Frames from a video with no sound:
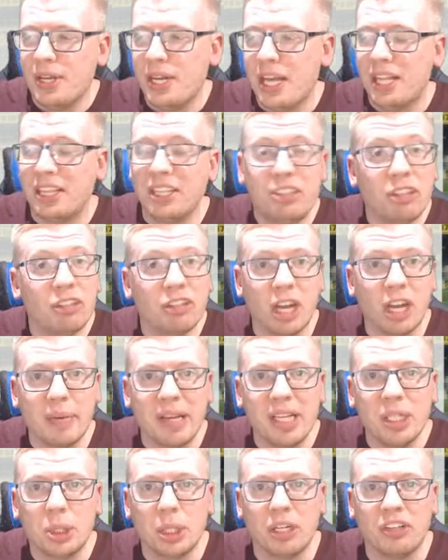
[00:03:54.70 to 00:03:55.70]
Now this is going to
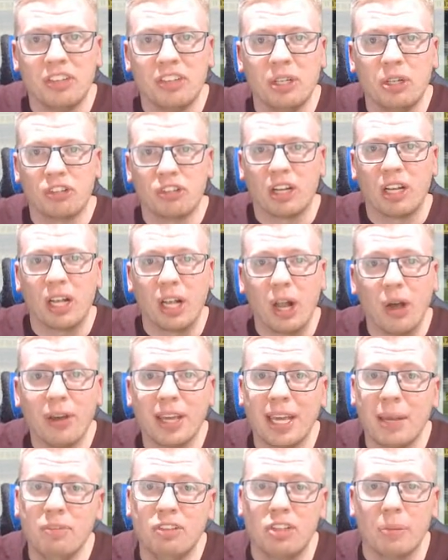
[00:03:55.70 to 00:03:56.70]
be interesting because I'd
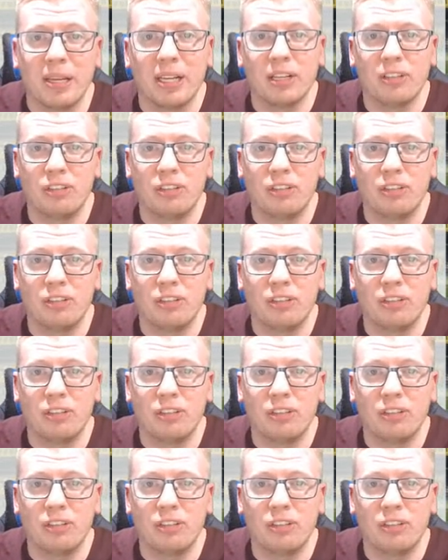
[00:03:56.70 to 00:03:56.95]
like him to be